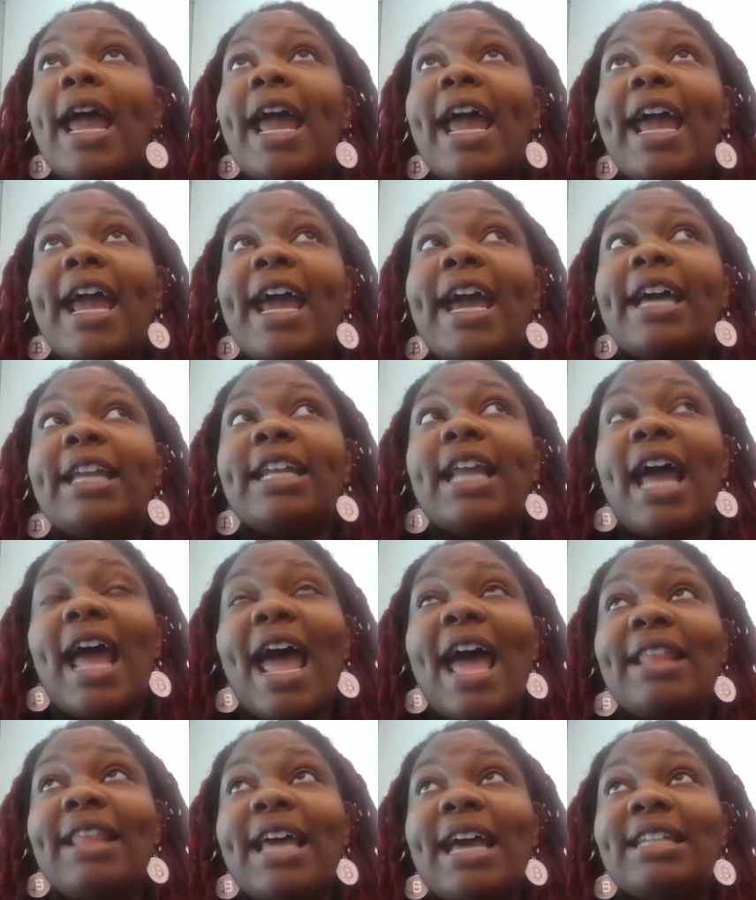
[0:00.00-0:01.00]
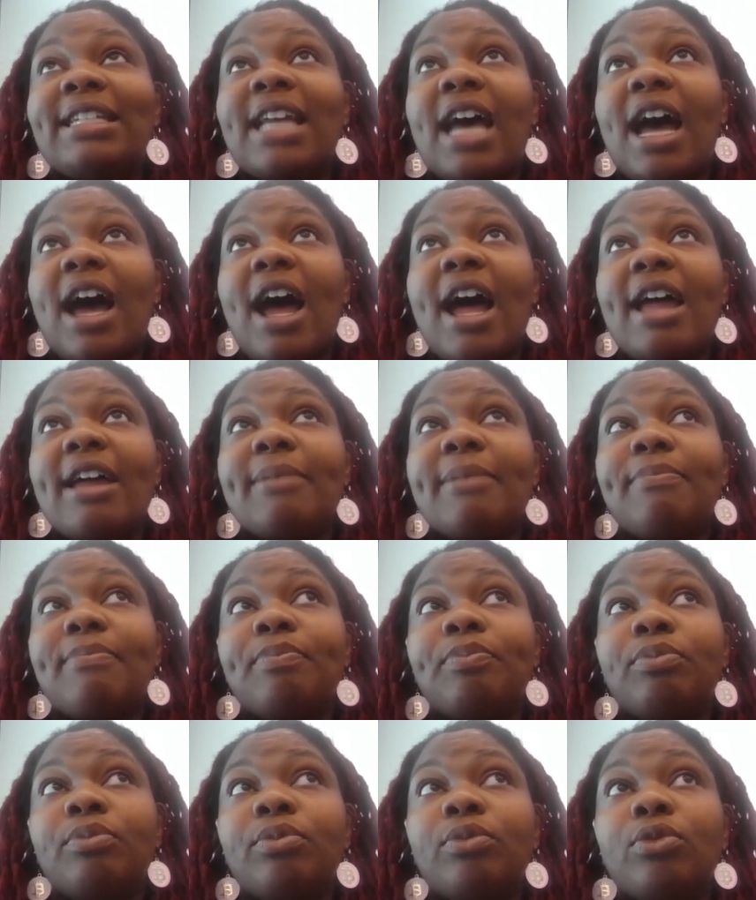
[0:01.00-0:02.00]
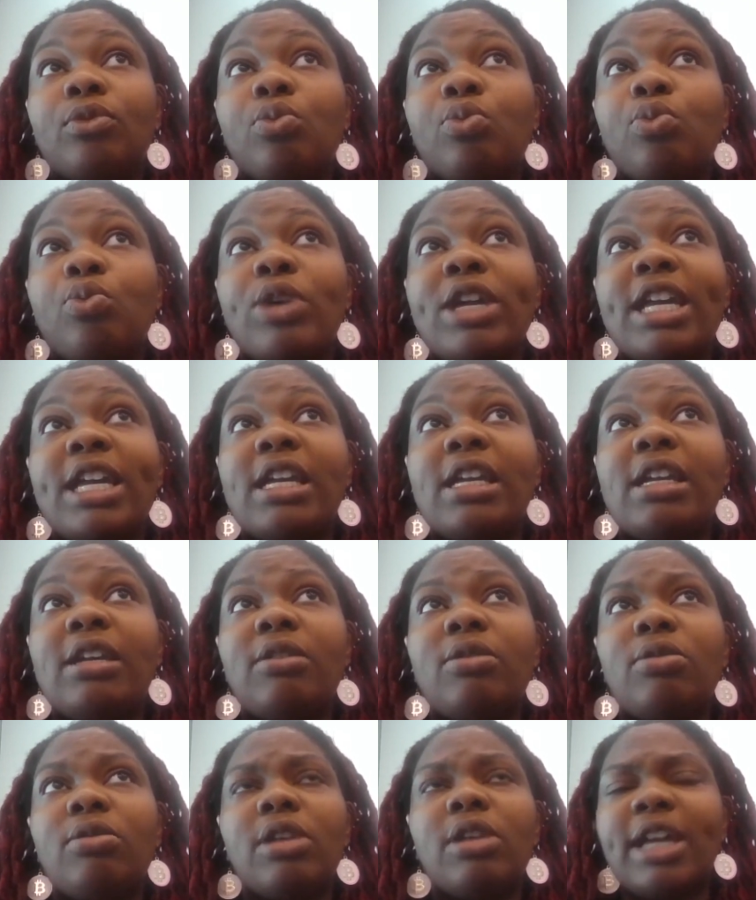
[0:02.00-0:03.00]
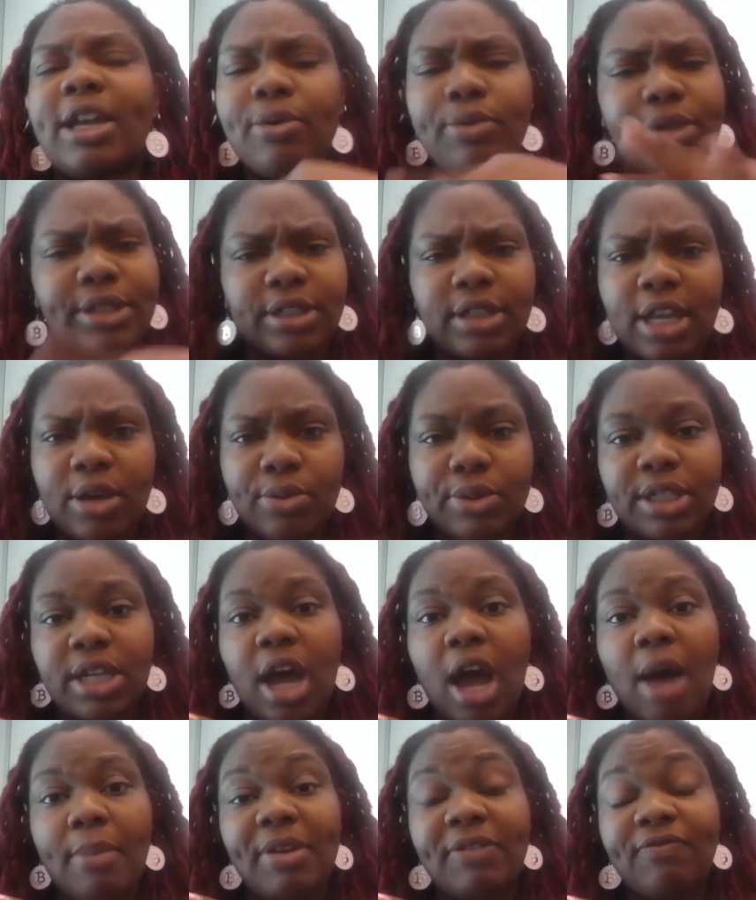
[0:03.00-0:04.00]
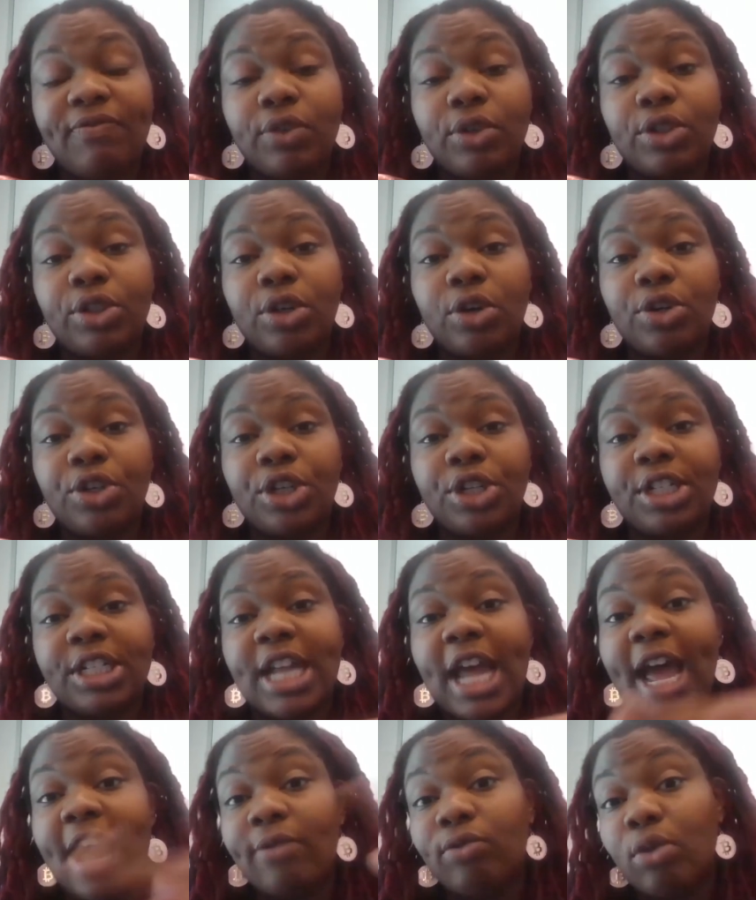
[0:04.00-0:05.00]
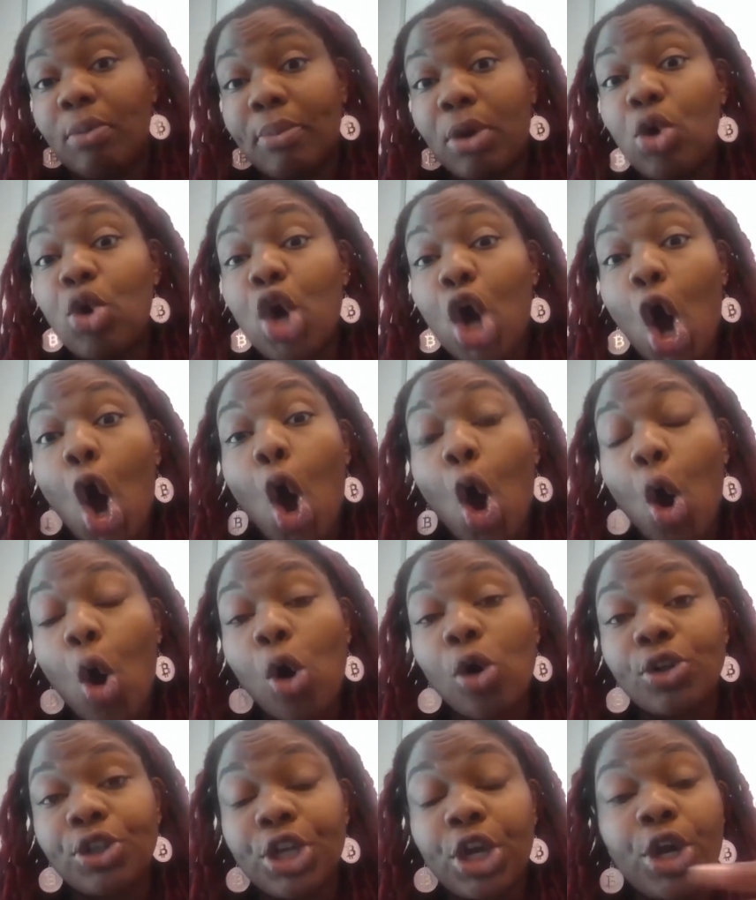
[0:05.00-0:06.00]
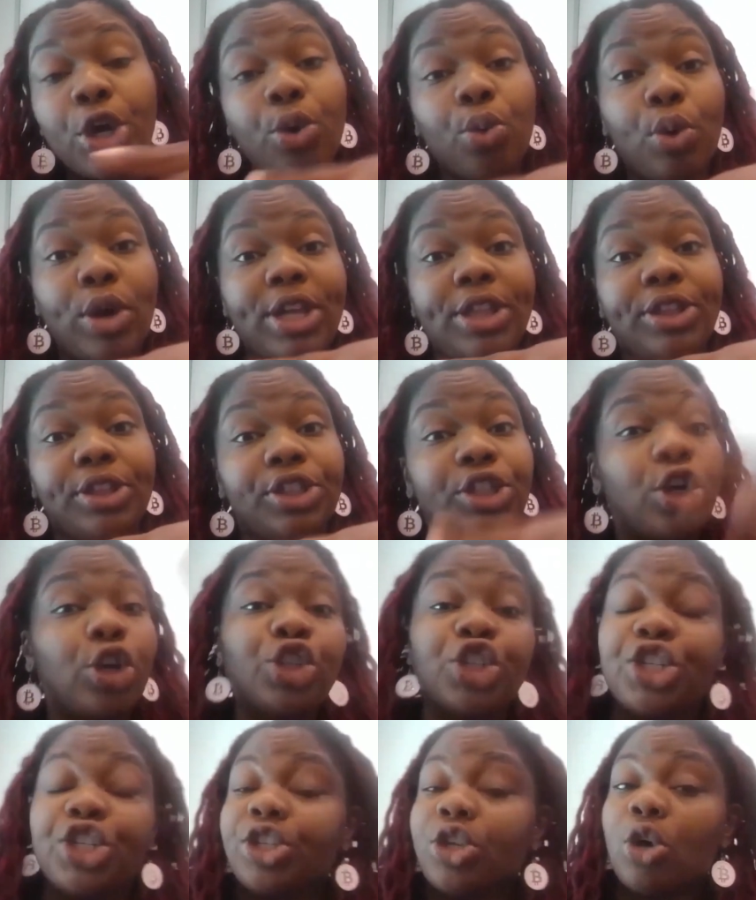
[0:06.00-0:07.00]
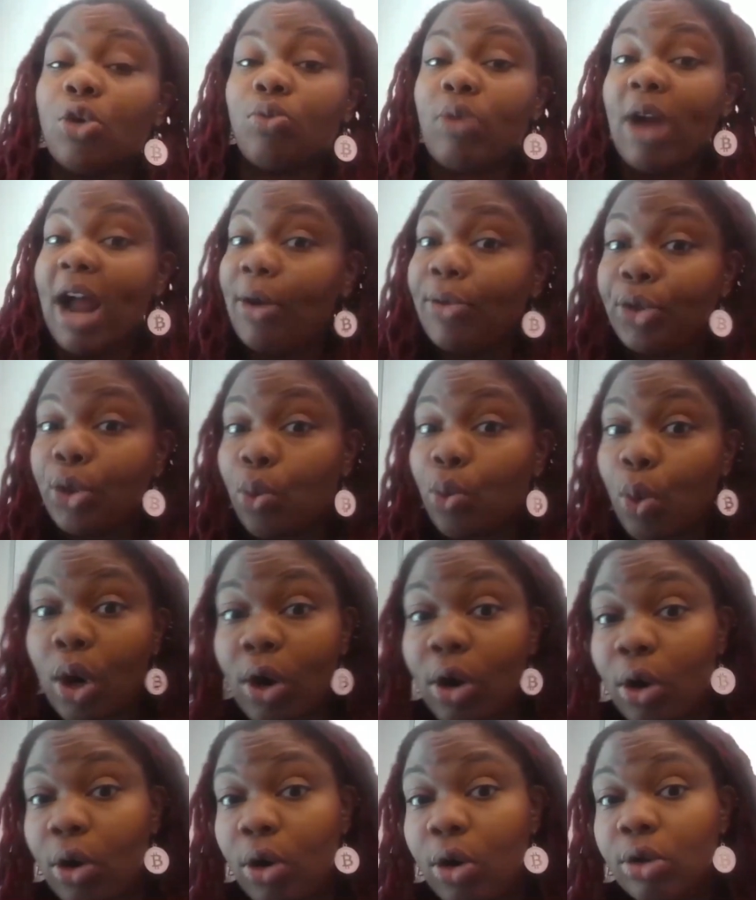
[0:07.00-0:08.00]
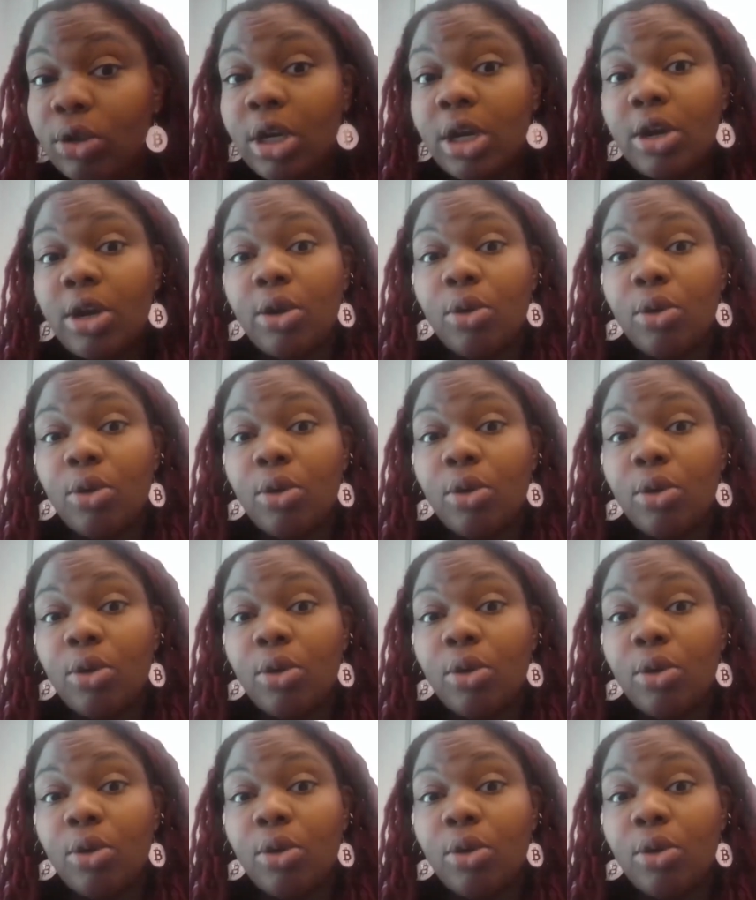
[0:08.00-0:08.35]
And at that time, we it was common for surgeons to have remote calls with surgeons around the world